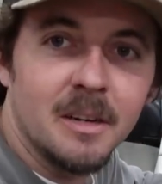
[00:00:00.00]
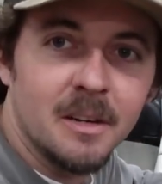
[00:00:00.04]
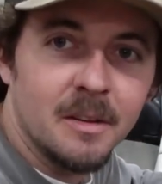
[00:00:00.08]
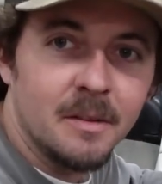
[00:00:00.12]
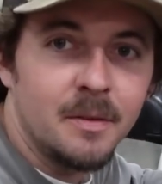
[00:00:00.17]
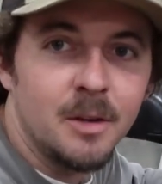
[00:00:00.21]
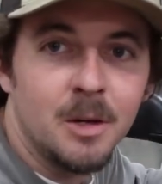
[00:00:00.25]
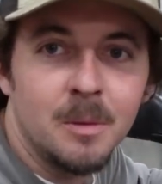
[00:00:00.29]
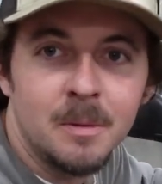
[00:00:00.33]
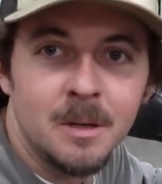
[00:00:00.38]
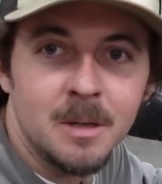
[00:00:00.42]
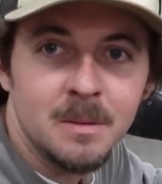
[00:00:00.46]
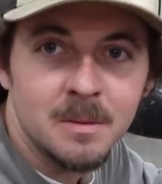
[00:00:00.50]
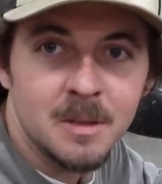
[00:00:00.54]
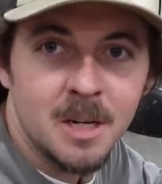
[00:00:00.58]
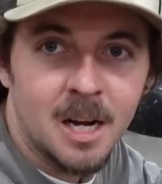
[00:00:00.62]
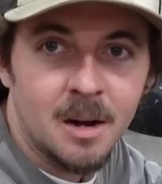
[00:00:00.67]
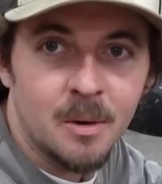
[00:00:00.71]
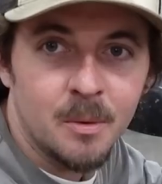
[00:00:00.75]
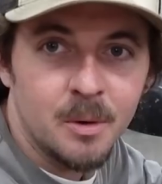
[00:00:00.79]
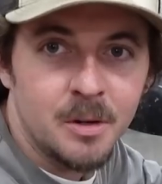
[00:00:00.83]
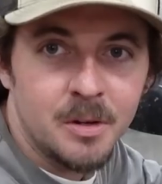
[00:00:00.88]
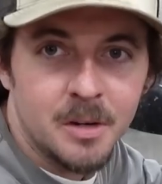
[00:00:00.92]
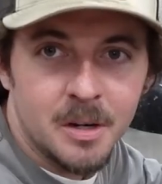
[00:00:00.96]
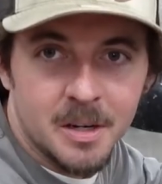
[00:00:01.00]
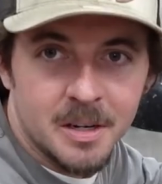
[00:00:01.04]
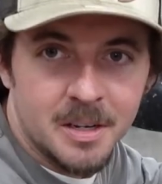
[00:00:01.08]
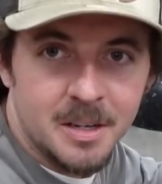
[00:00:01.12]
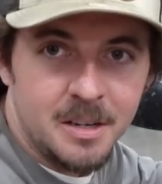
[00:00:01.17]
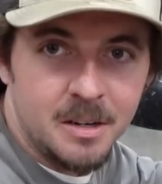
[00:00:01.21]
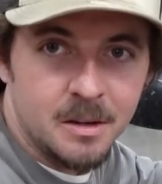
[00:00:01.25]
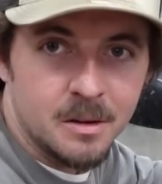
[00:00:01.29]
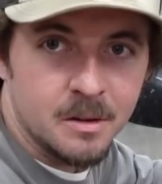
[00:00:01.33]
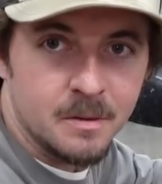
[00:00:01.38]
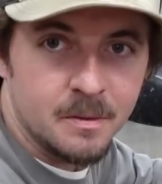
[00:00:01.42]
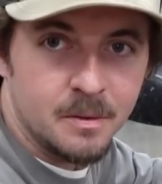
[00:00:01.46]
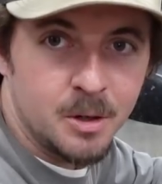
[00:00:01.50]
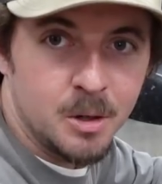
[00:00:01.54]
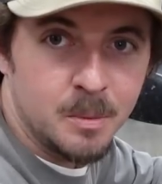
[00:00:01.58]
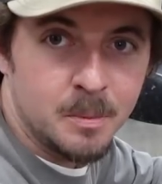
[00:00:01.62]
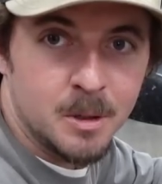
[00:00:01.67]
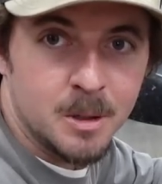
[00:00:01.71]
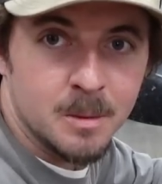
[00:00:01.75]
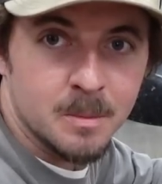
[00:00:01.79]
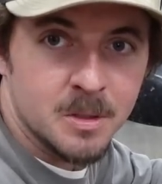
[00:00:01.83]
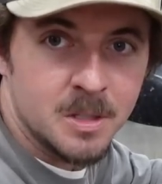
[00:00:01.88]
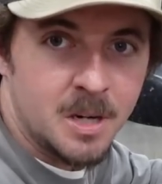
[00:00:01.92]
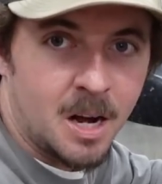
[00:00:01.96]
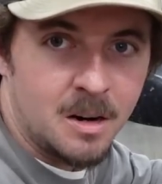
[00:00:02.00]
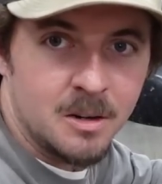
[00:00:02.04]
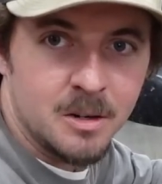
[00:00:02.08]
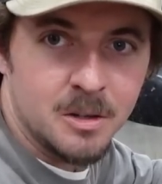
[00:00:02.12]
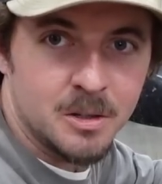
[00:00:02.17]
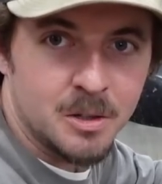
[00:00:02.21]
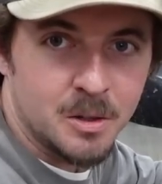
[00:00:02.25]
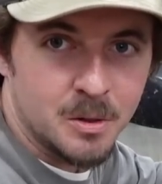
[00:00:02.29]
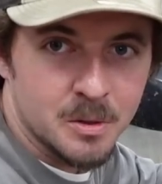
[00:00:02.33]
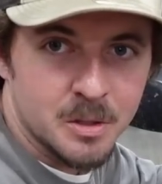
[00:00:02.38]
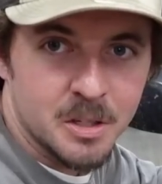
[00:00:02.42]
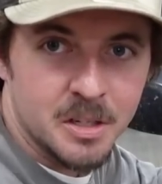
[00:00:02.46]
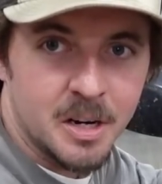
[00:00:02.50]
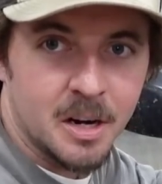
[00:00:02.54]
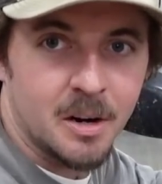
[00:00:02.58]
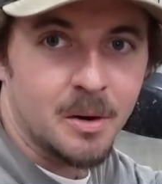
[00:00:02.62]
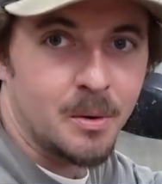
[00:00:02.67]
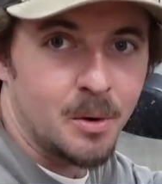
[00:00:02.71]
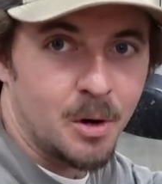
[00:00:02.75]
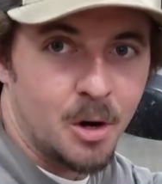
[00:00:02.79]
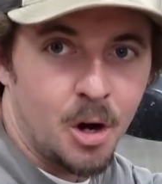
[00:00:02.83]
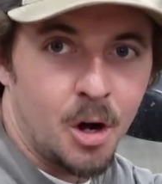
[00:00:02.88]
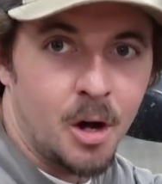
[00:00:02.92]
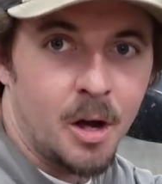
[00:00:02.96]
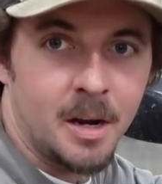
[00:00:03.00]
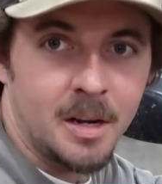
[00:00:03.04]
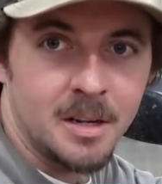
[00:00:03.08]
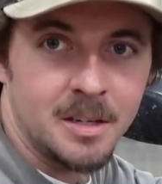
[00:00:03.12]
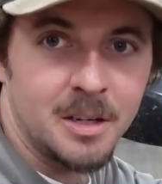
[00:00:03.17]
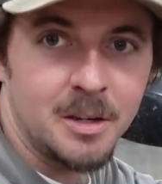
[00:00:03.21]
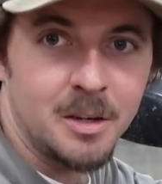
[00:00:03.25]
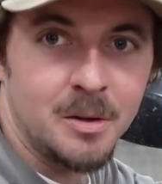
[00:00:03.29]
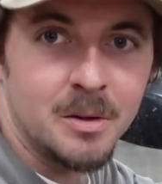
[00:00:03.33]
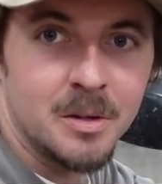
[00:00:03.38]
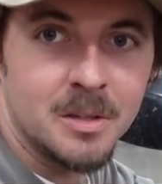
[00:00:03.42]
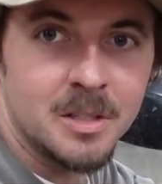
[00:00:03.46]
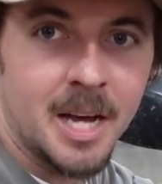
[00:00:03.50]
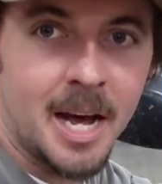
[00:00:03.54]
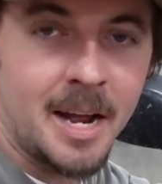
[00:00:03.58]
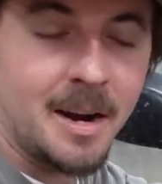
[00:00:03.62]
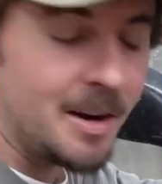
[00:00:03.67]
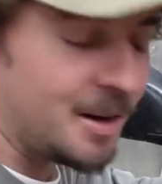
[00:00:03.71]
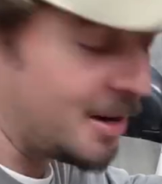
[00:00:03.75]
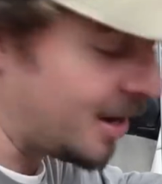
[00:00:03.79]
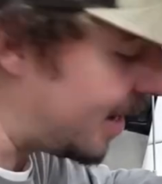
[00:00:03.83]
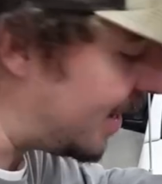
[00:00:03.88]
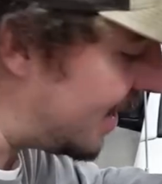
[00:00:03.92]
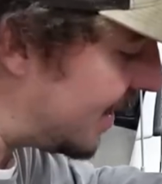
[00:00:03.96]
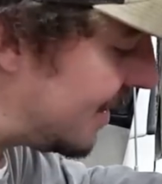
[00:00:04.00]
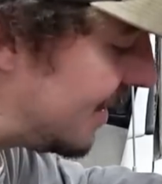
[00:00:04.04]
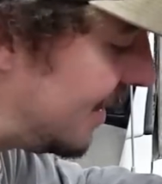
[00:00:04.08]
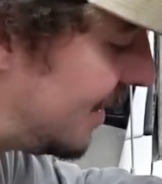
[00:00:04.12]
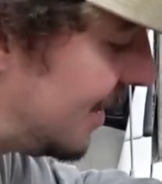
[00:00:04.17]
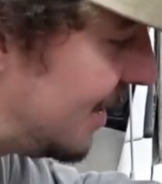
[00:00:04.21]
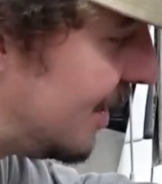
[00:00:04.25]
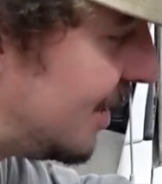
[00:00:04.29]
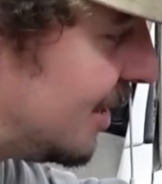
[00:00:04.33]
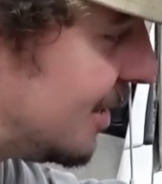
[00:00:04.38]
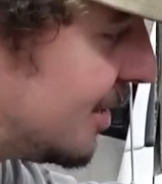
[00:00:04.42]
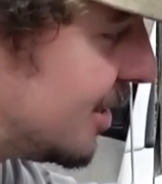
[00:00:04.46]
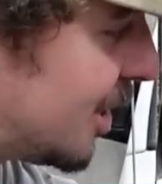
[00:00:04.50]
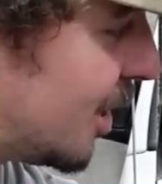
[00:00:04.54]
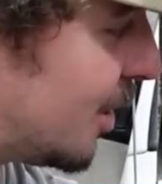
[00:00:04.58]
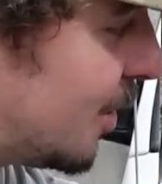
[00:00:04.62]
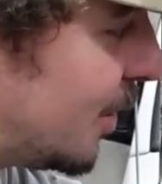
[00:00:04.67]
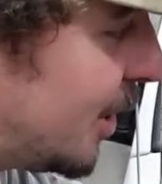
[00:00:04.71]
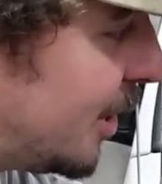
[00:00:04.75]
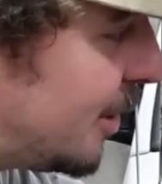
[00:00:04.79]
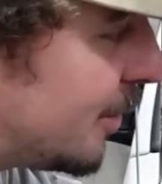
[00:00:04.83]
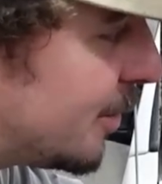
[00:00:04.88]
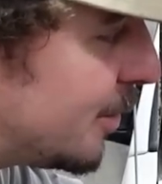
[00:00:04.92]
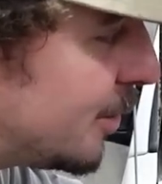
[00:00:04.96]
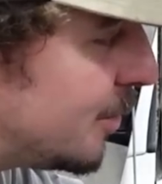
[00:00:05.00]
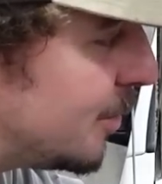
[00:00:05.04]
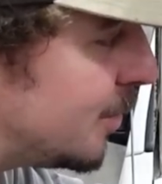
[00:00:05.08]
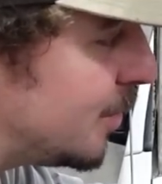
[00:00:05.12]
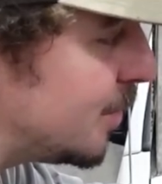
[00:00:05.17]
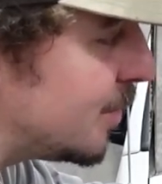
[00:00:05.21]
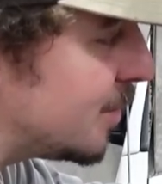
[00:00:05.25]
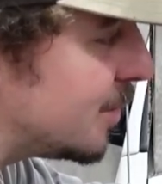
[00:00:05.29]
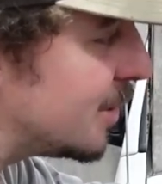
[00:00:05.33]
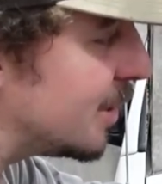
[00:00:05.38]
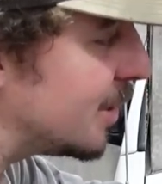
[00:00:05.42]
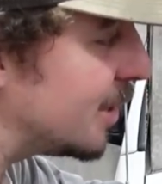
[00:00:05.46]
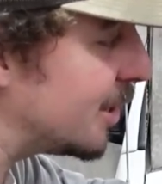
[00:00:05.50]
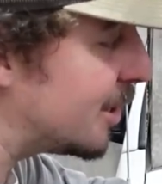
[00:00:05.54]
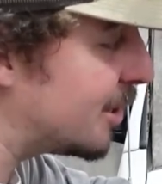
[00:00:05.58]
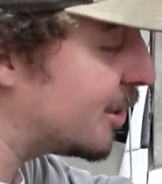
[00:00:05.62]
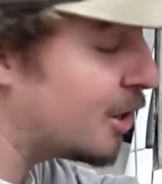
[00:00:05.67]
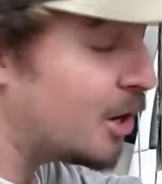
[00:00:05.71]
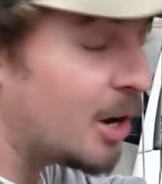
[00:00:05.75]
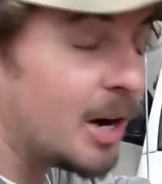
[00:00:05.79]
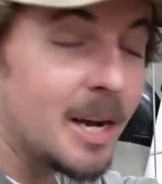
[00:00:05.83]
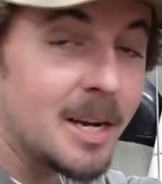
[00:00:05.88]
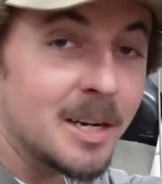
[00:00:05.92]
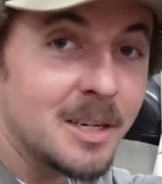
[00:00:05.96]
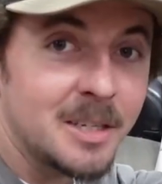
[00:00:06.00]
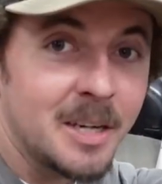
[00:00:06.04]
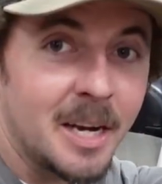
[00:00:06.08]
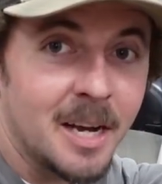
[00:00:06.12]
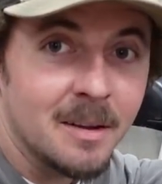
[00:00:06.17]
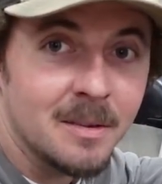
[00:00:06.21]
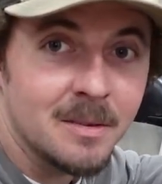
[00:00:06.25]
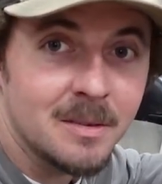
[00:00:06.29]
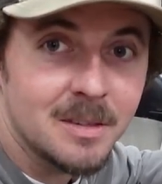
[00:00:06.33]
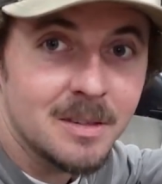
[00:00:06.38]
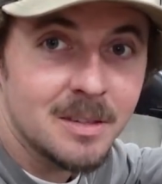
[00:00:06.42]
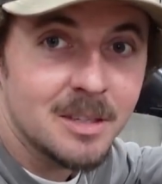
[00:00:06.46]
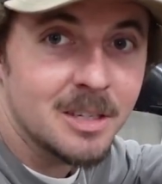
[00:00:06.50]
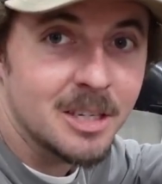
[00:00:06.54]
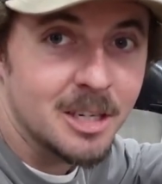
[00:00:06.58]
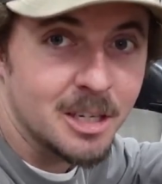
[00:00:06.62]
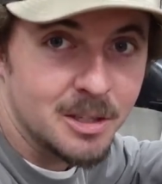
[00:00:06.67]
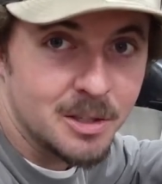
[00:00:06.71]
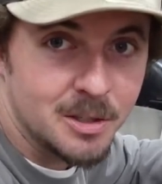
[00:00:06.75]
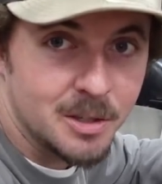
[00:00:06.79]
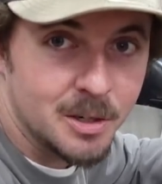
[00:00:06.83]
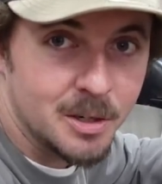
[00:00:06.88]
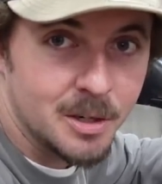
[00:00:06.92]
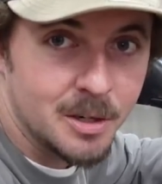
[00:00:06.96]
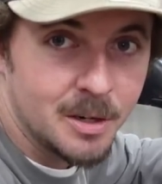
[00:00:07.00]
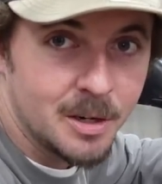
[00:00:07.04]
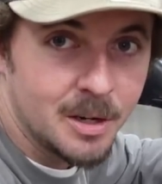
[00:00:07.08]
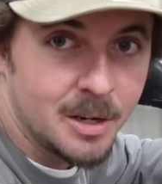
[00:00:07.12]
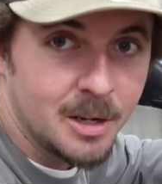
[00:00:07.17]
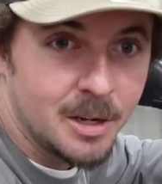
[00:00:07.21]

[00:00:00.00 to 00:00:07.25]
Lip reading: The fuel pump's not, when you turn the key on, the fuel pump's not just going to sit there and run until you decide to crank it. So it'll use the crankshaft sensor.